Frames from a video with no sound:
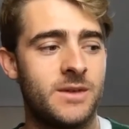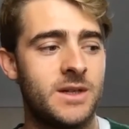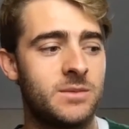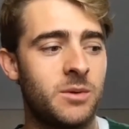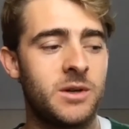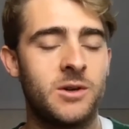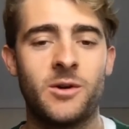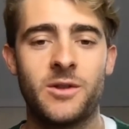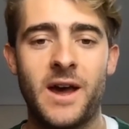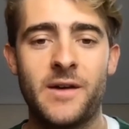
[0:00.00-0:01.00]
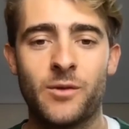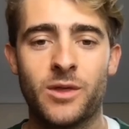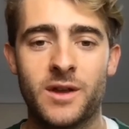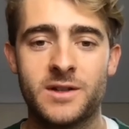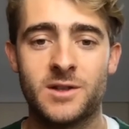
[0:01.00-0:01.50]
is probably not that
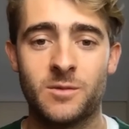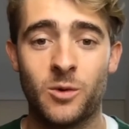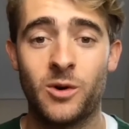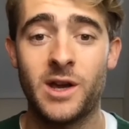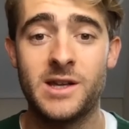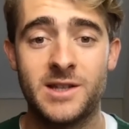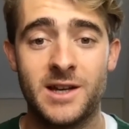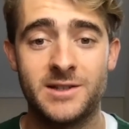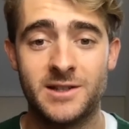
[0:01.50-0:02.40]
everyone thinks that what he says